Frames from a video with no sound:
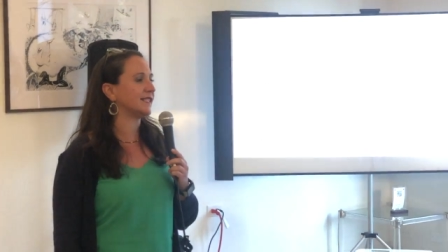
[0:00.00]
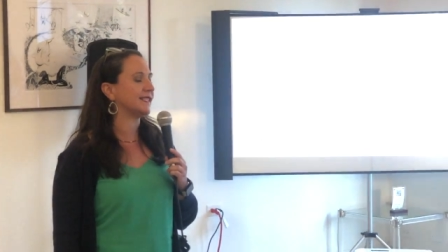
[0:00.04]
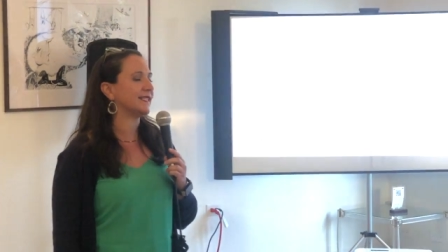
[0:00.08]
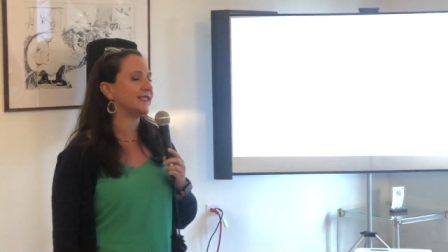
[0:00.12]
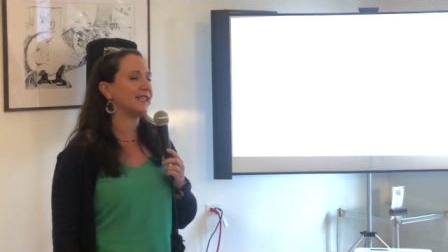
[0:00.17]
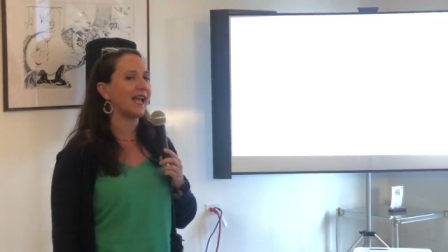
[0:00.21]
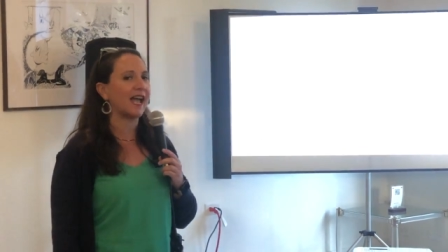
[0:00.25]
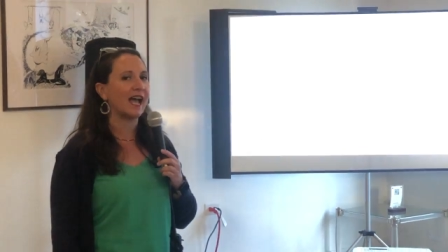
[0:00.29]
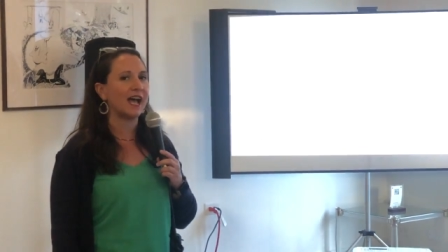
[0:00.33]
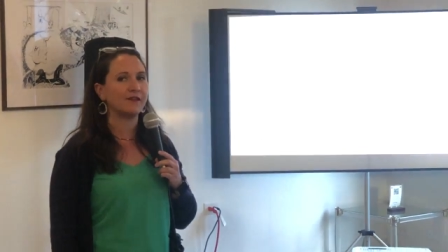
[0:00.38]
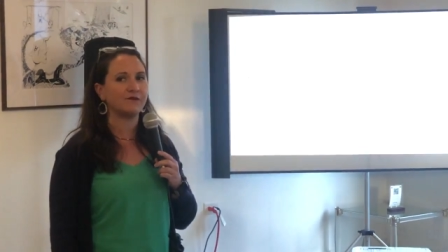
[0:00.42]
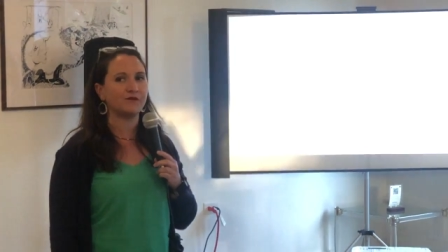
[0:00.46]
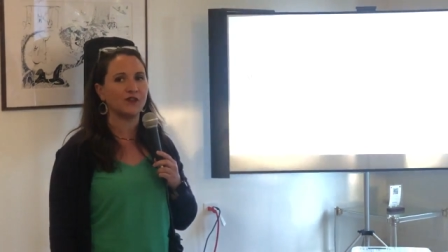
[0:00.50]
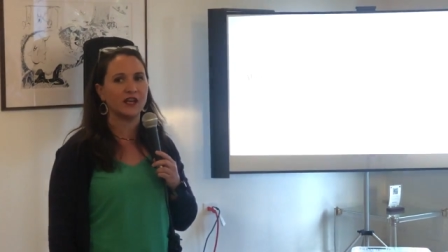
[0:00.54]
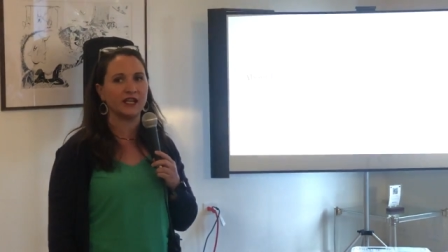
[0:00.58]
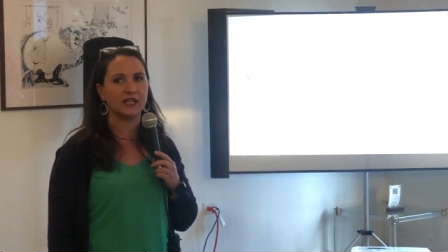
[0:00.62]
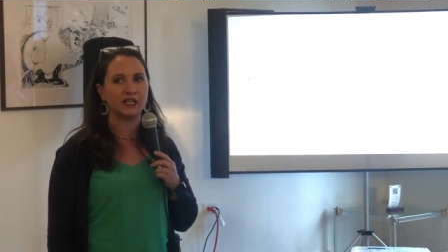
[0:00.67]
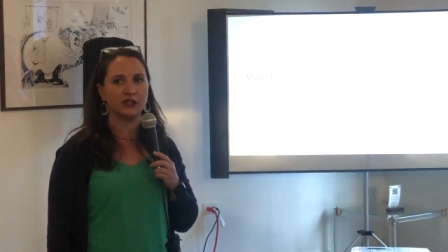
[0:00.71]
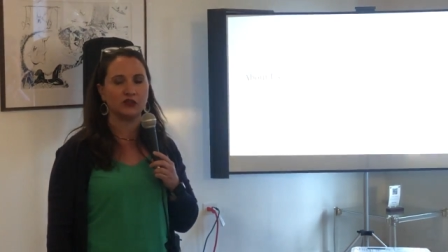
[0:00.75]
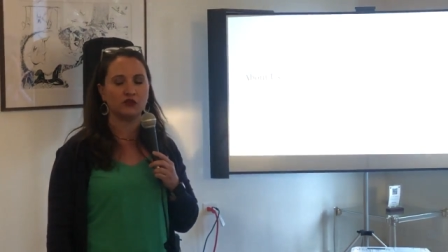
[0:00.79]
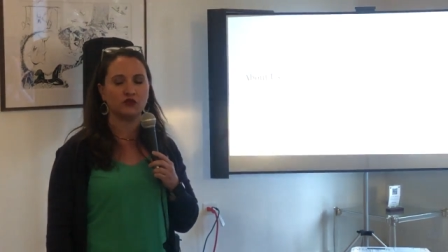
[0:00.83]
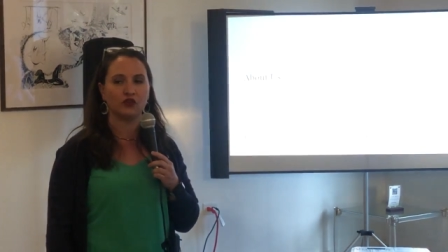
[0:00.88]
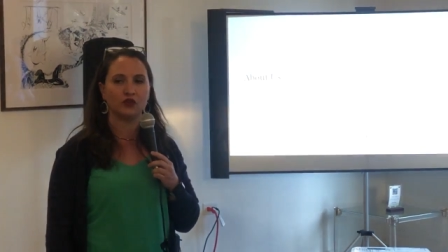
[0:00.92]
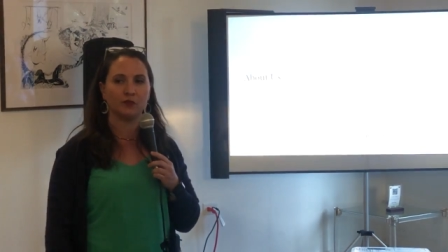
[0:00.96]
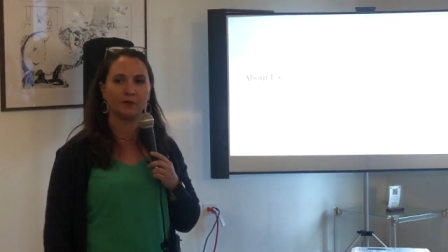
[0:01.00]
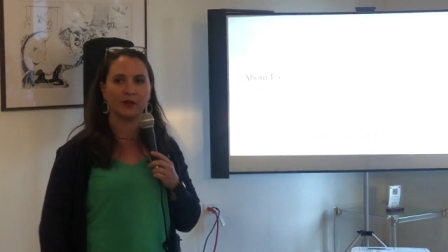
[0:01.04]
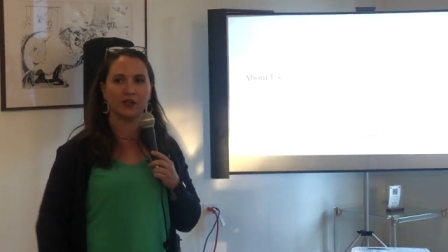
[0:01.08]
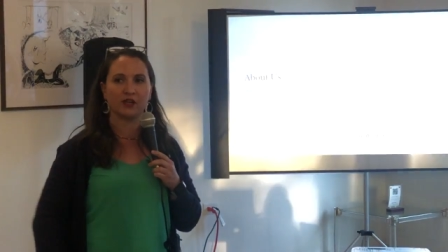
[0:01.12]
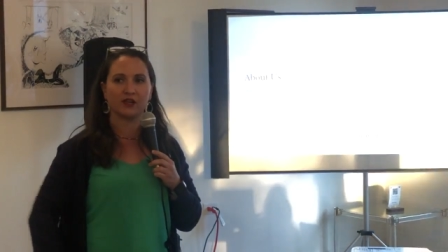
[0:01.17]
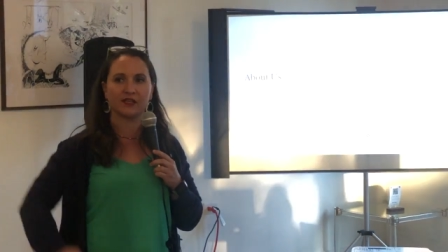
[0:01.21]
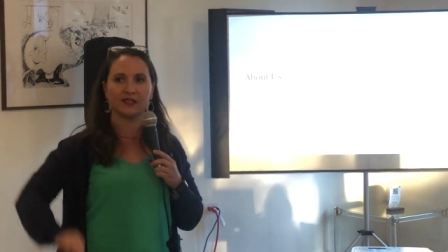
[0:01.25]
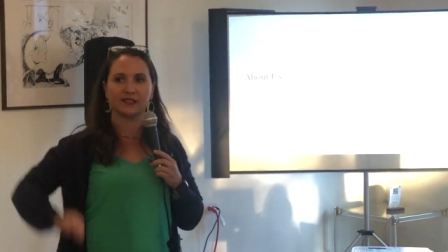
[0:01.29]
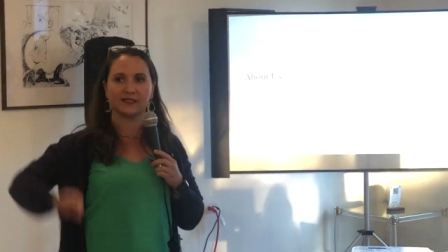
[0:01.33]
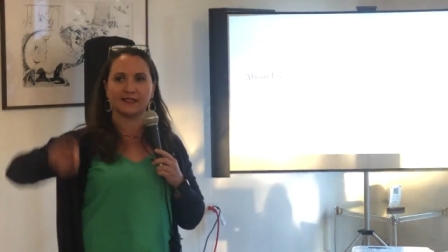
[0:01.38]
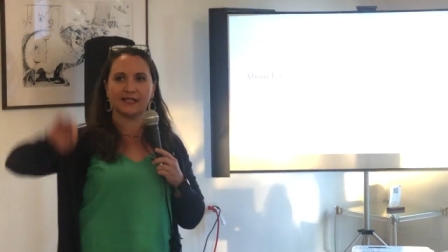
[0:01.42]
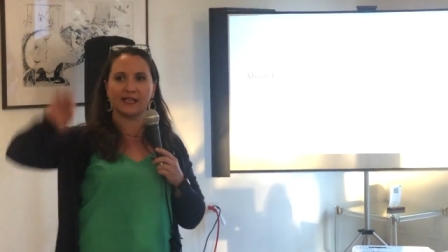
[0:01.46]
staff at
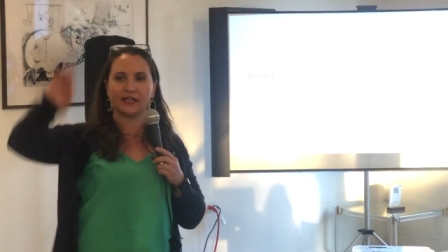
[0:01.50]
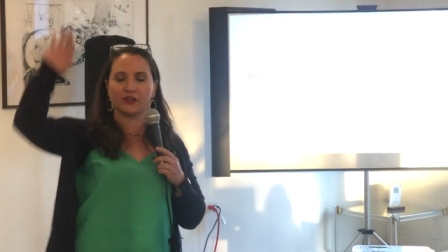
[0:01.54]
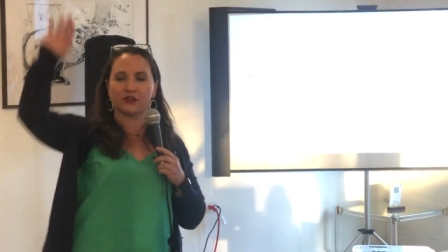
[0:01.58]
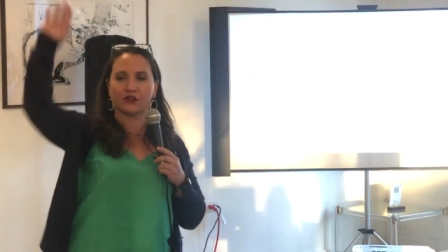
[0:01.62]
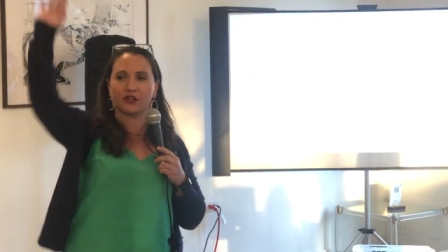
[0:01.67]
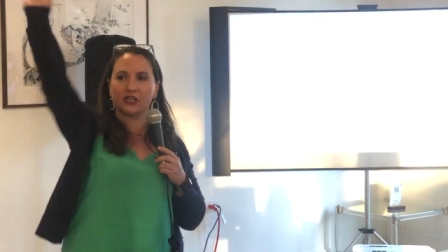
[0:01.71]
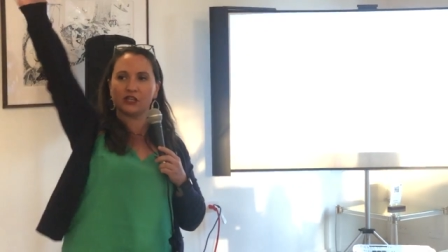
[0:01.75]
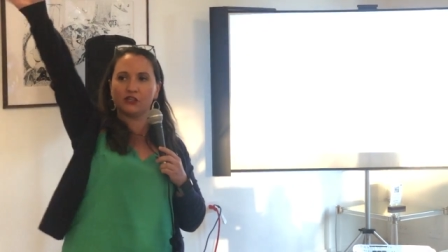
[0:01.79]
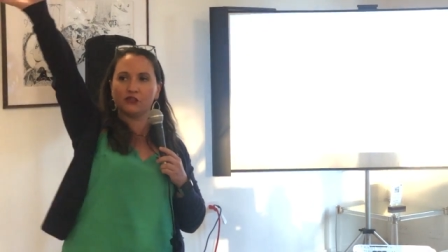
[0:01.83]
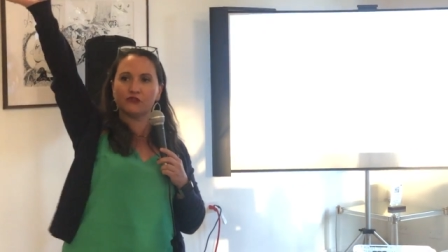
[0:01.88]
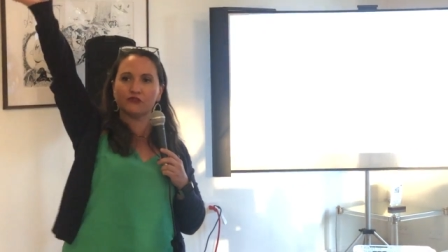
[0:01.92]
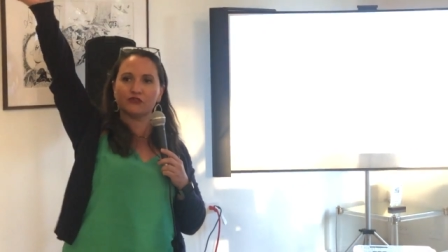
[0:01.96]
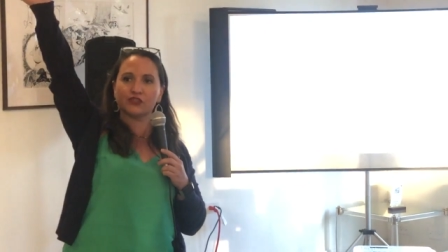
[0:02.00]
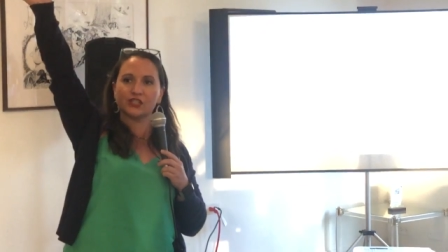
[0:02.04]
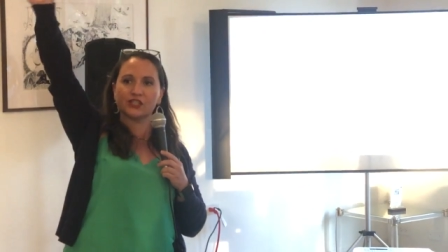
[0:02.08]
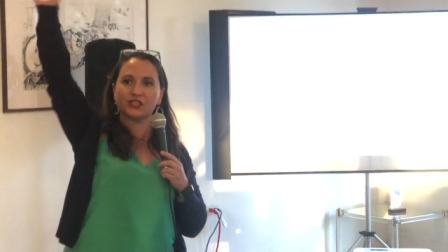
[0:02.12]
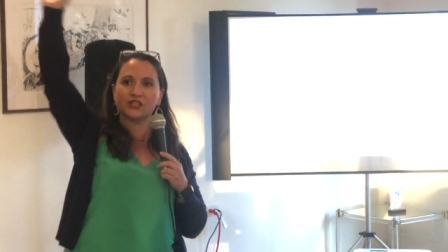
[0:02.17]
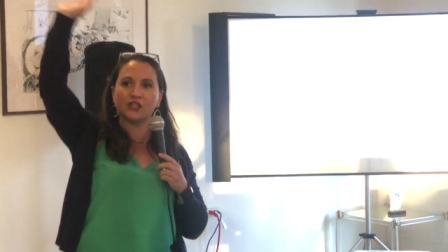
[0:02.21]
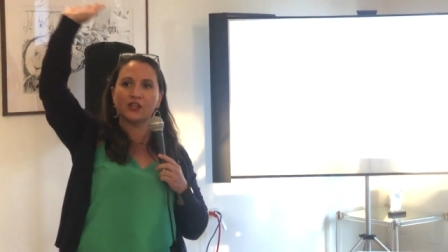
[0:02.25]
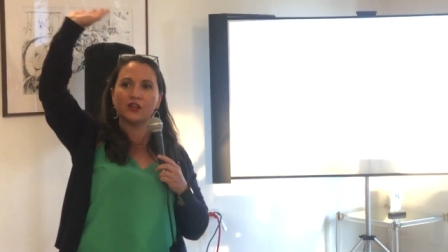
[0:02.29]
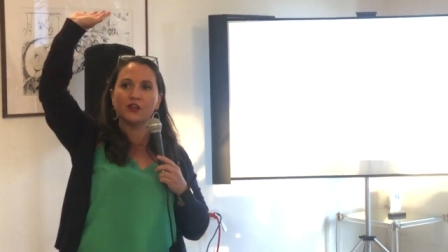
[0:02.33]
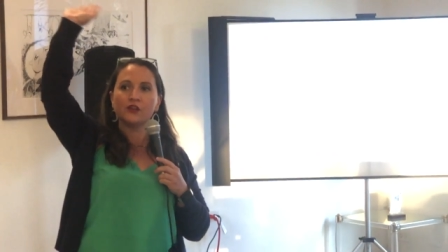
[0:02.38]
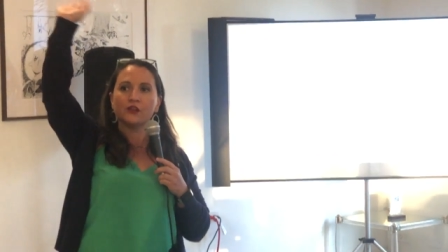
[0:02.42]
Indo-American Center, can you just